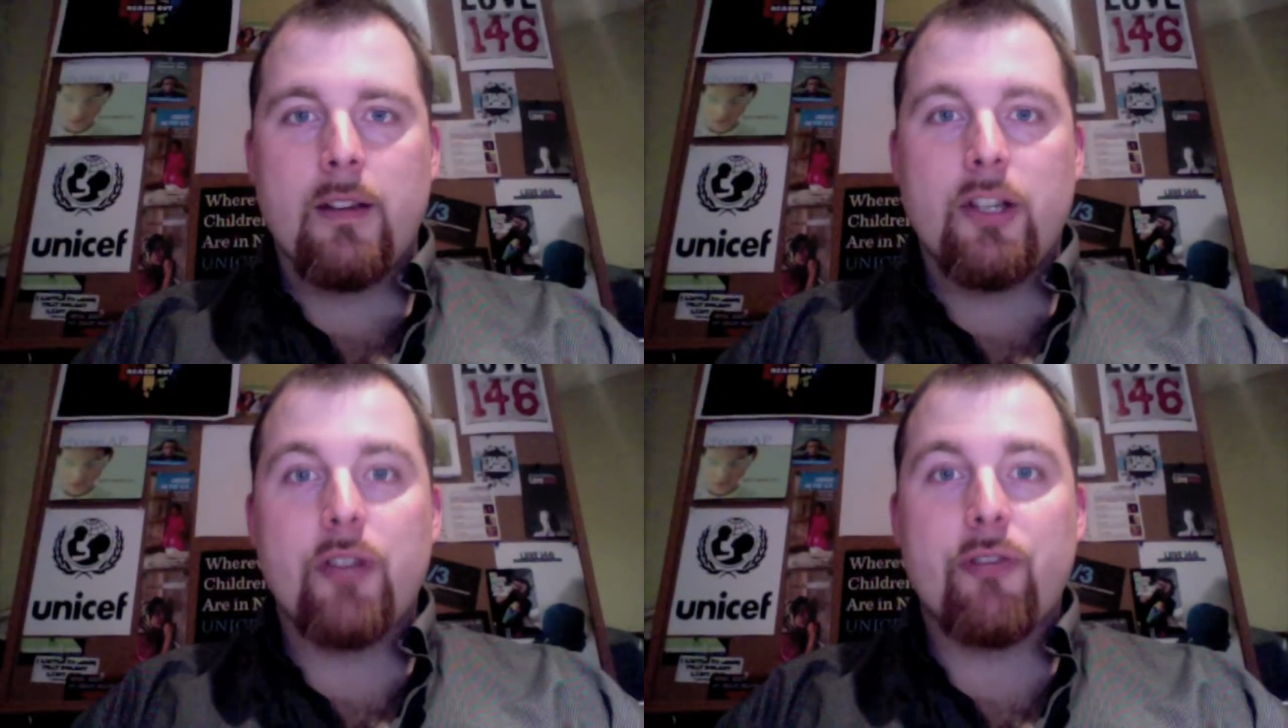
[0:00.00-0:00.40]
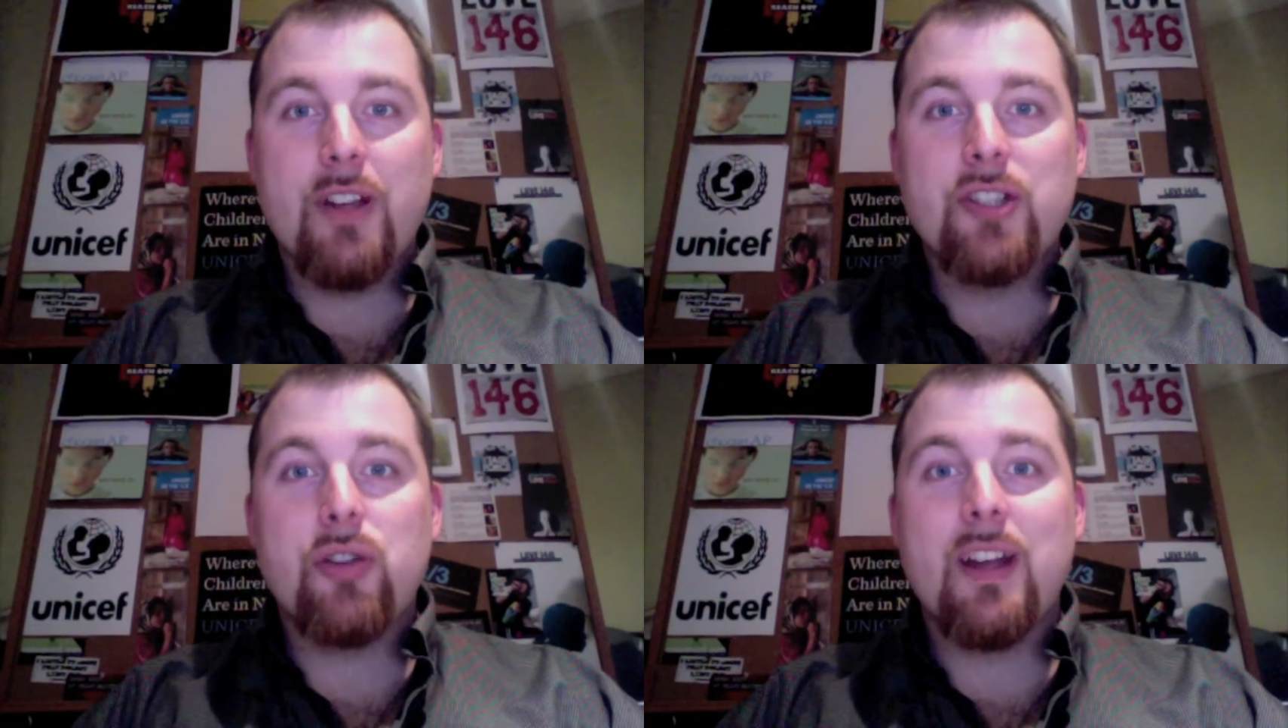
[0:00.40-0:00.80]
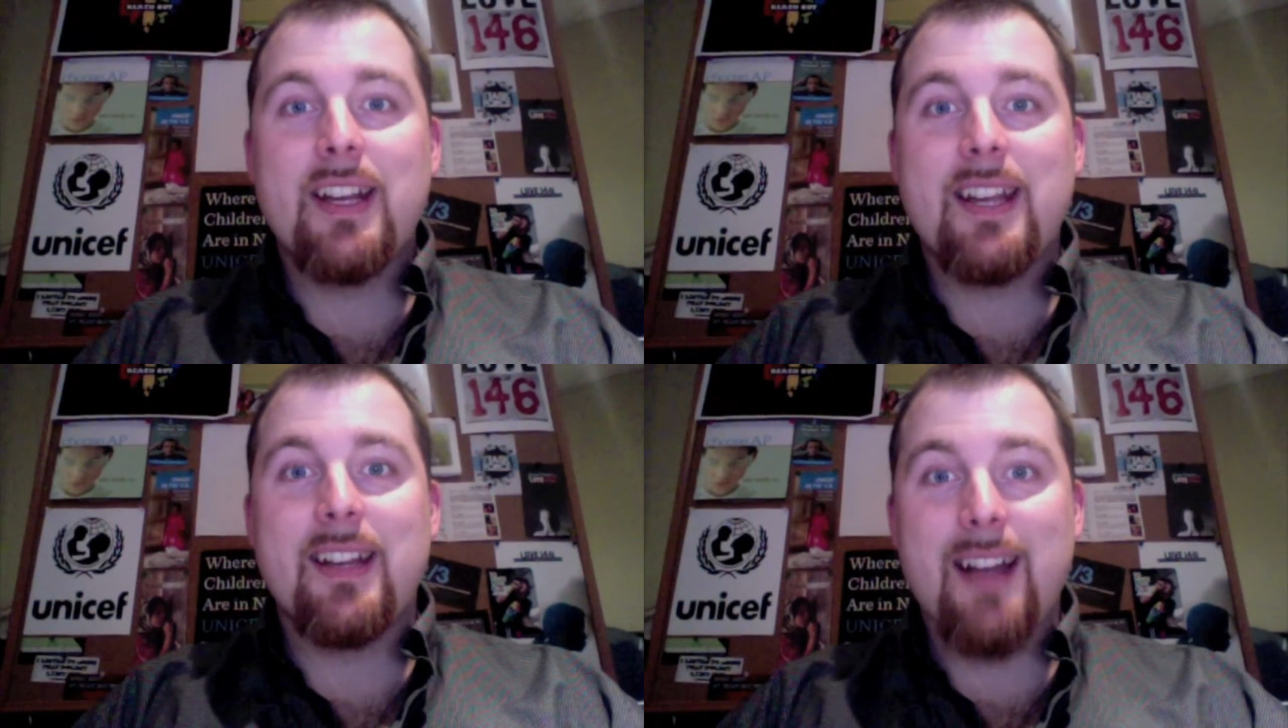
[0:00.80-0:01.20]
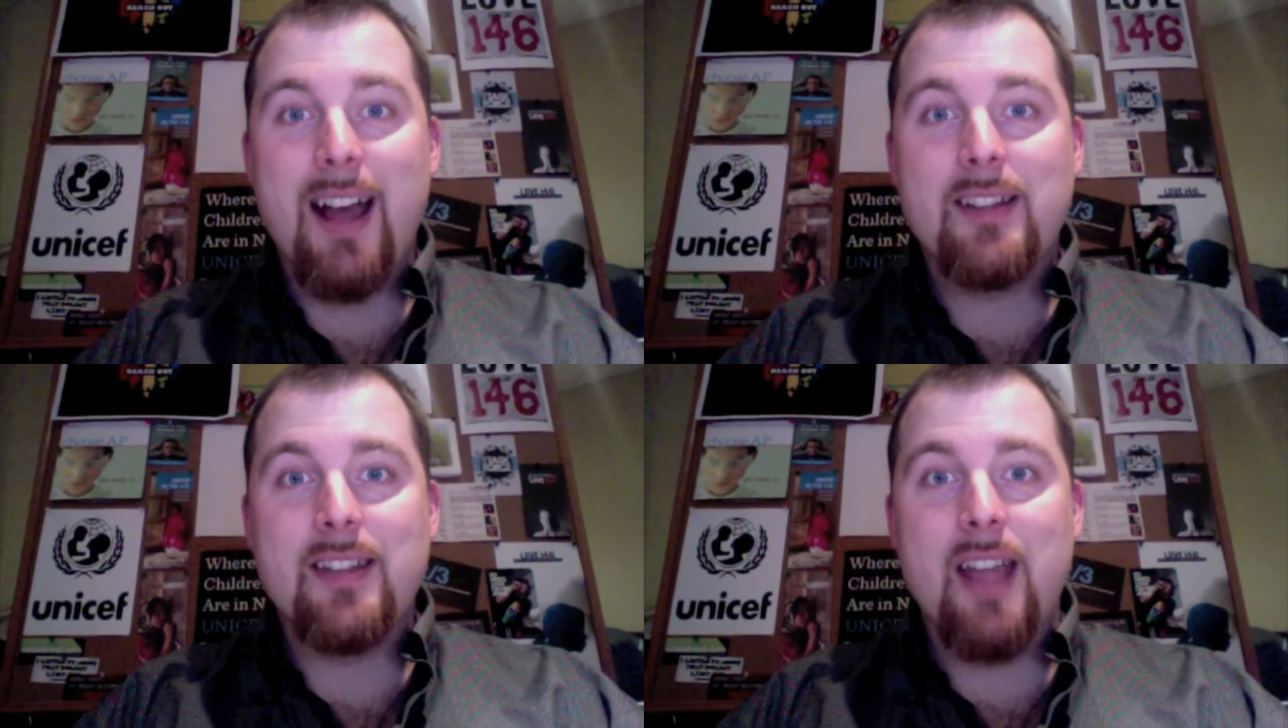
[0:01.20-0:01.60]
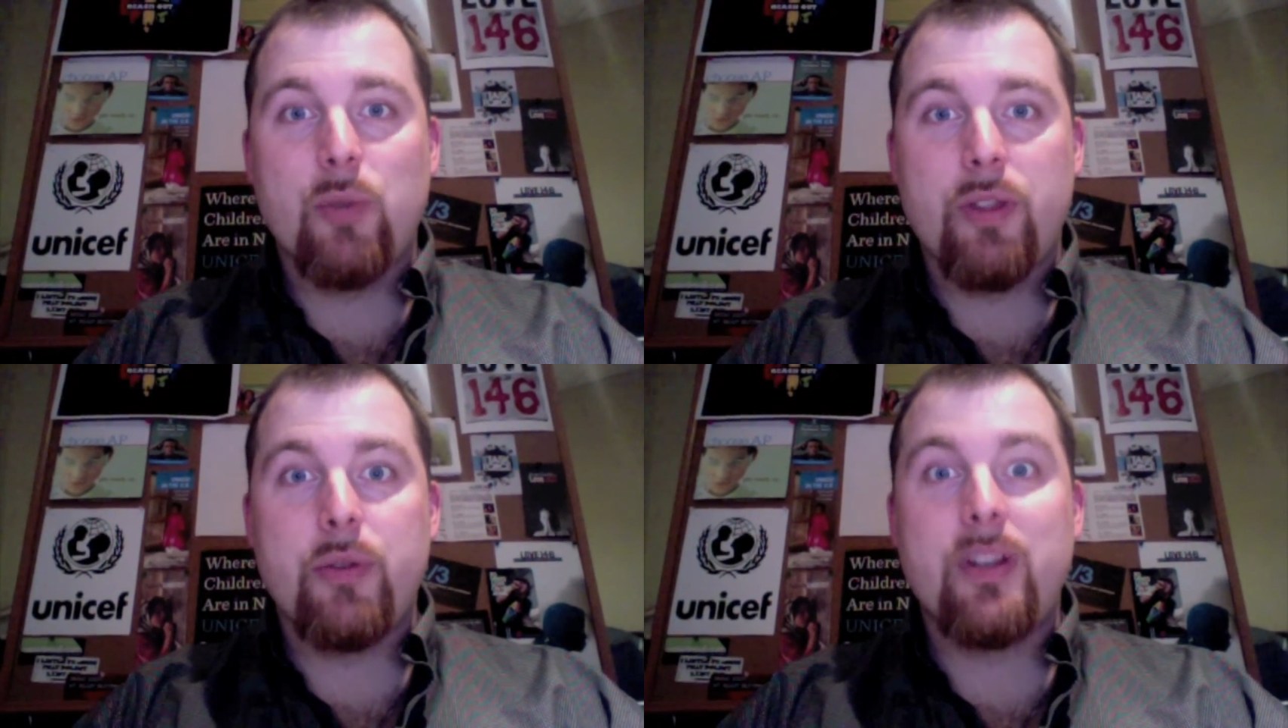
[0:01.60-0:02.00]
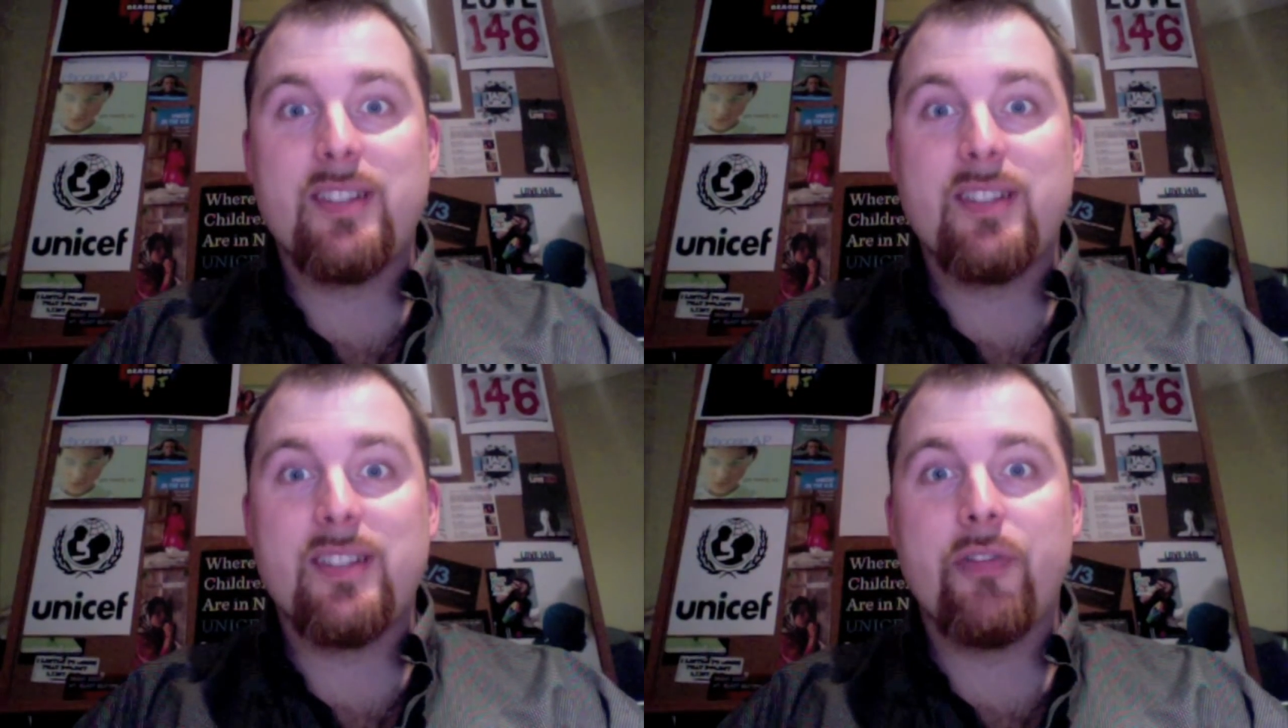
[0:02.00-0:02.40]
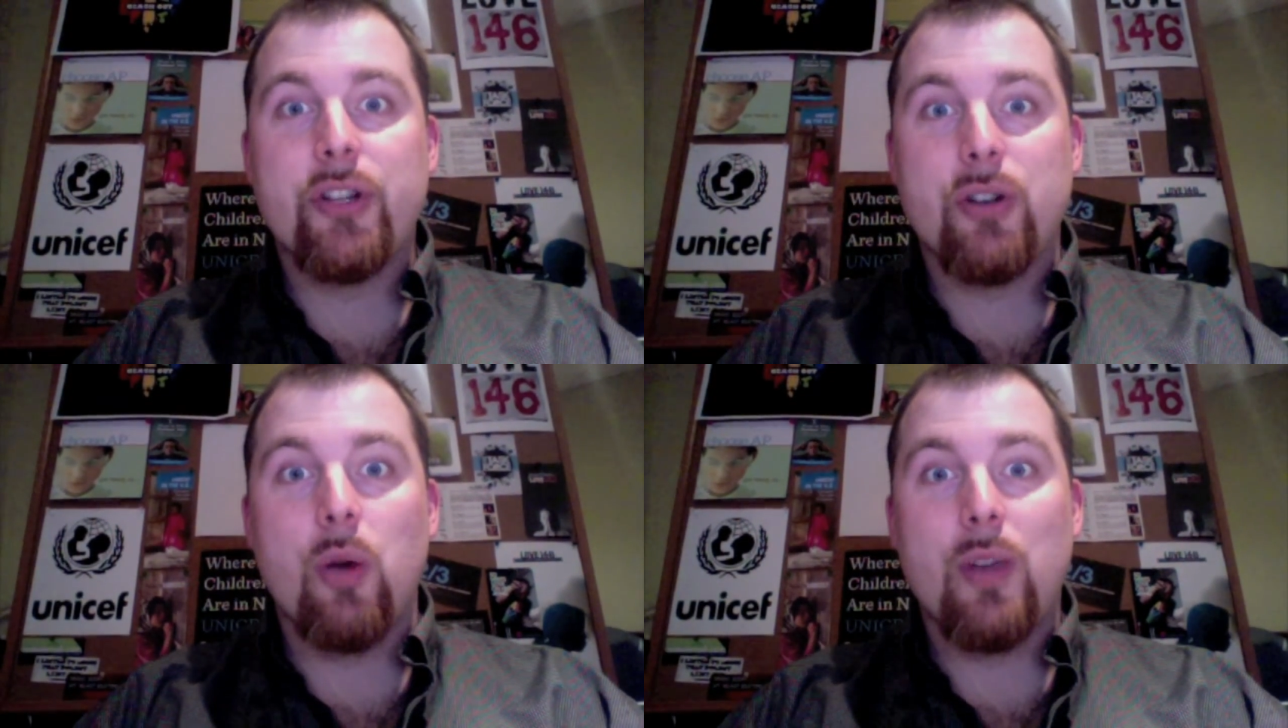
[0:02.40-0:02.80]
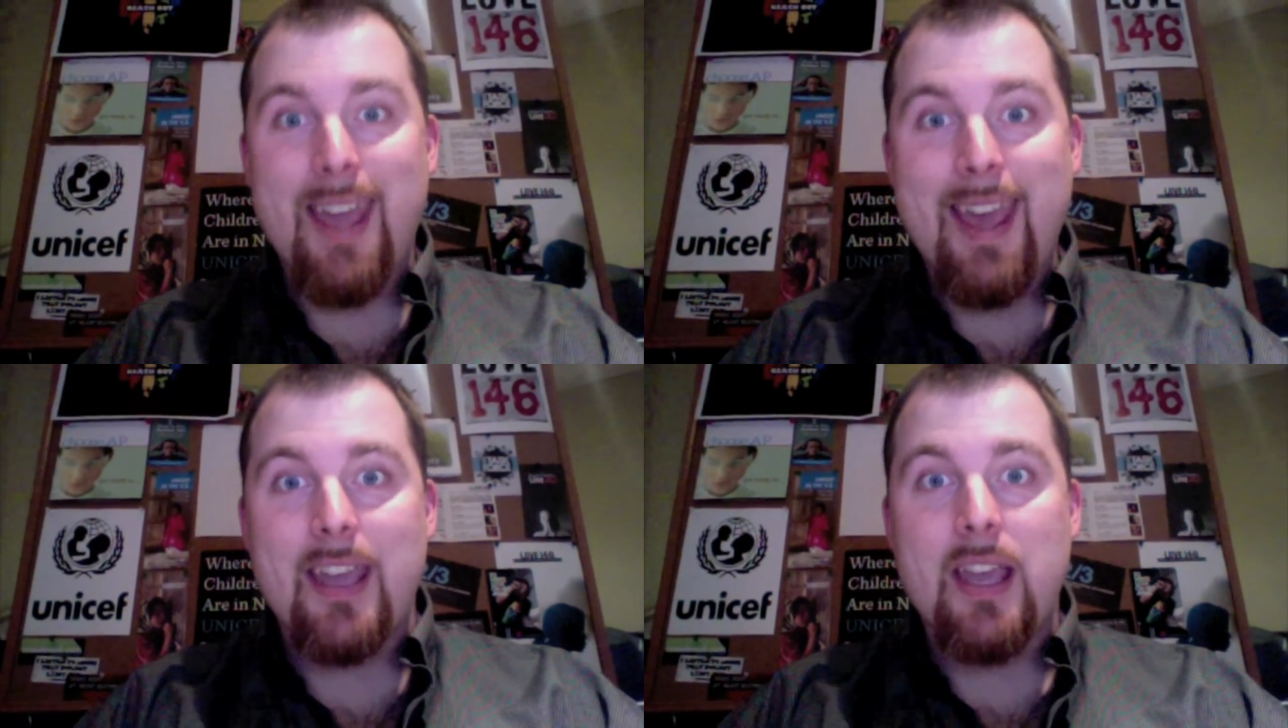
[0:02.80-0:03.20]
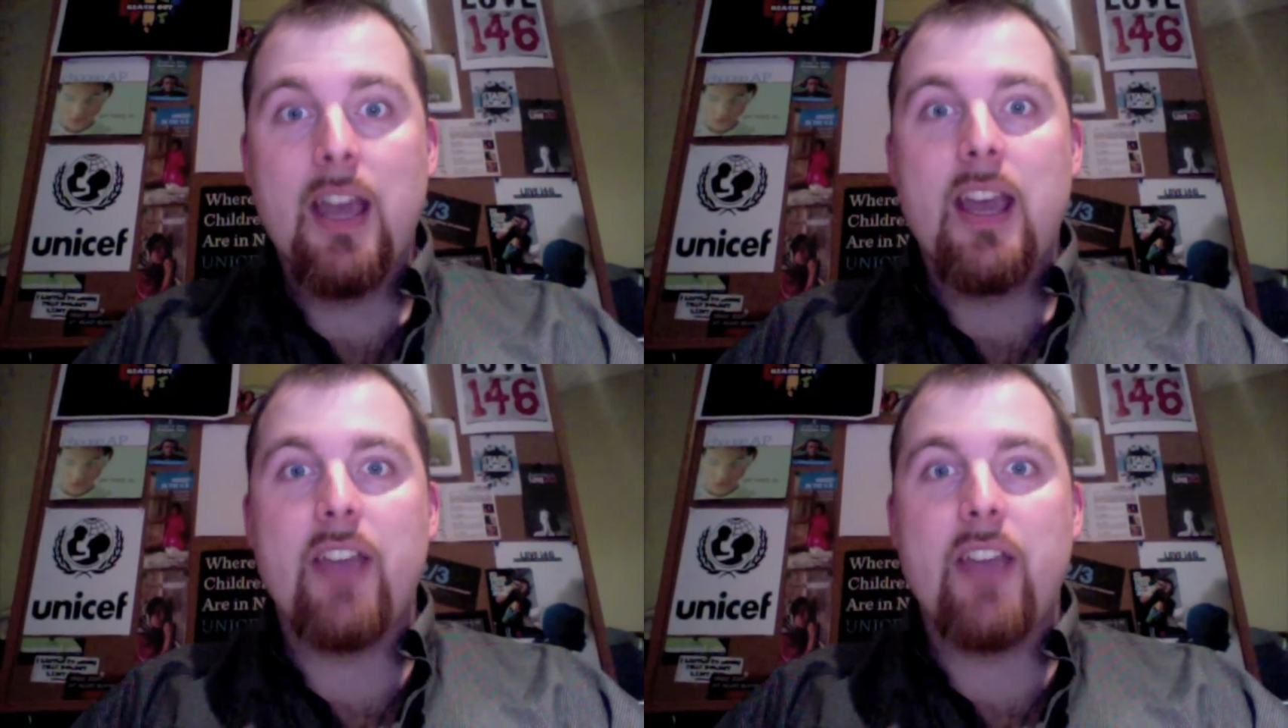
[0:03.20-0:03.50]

Your friends try to get in contact with you to see if you're okay